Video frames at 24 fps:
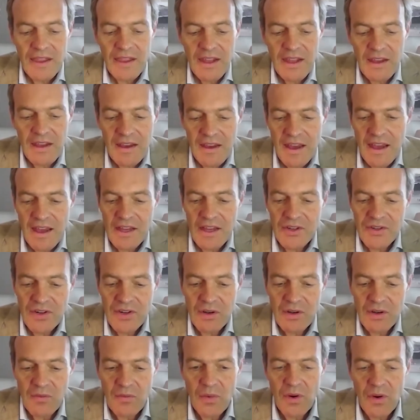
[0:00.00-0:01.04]
I think,
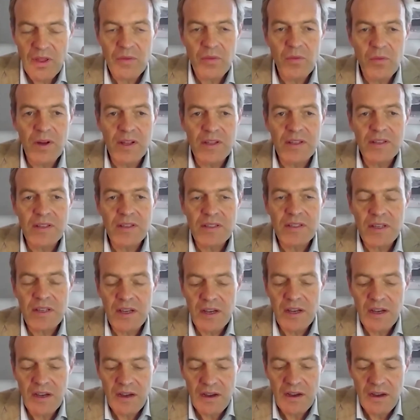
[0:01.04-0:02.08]
Adrian, with what's
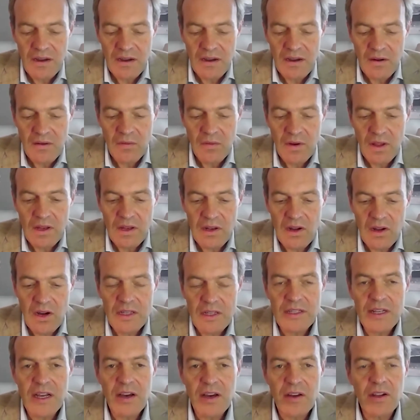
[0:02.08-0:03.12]
with
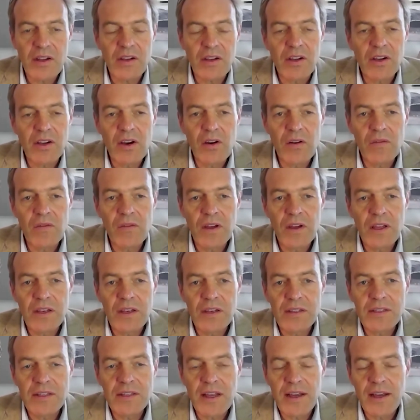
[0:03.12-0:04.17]
lockdown and
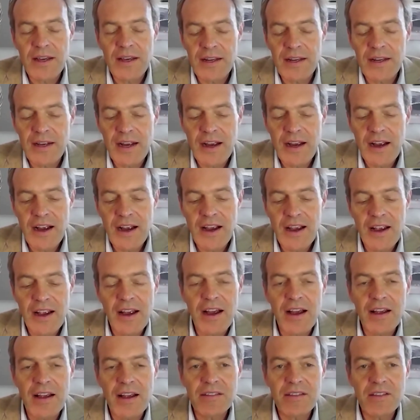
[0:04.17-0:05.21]

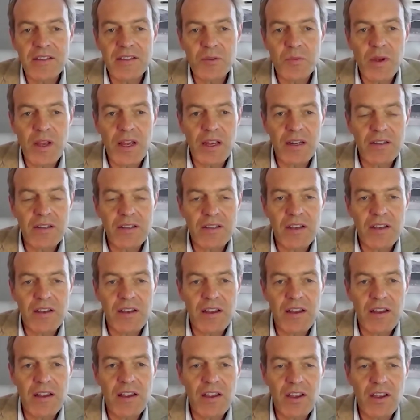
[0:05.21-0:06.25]
COVID, I suspect
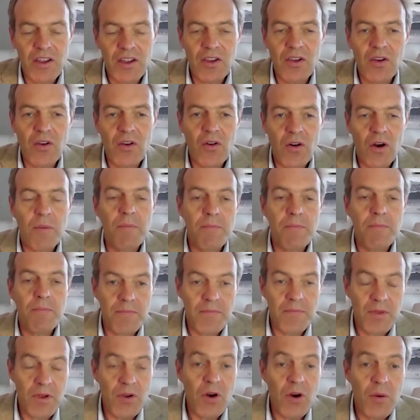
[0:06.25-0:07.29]
your
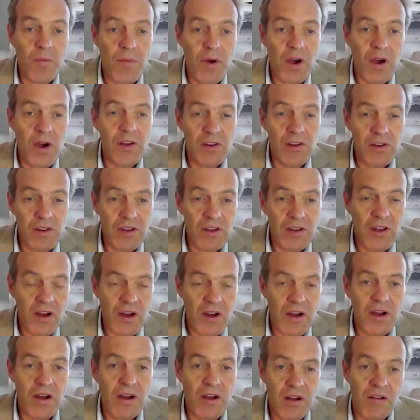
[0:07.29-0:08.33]

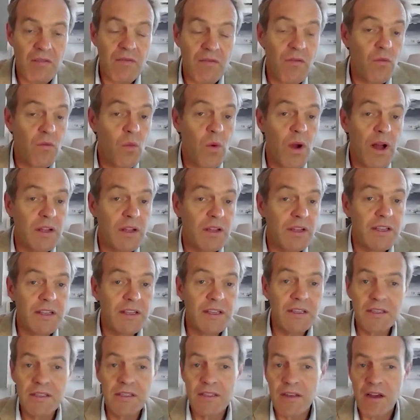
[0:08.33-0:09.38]
model of
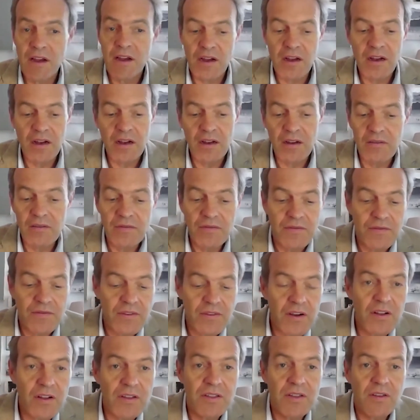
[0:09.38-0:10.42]
wellness, of
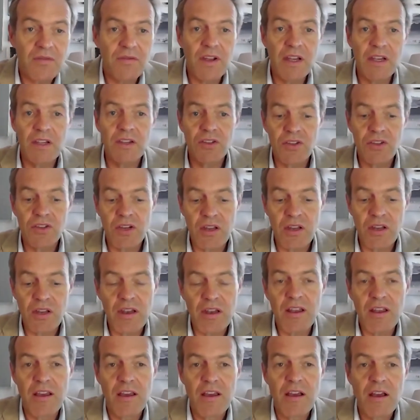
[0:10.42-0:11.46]

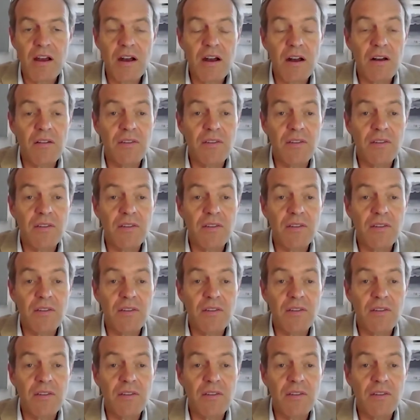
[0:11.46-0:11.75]
conservation,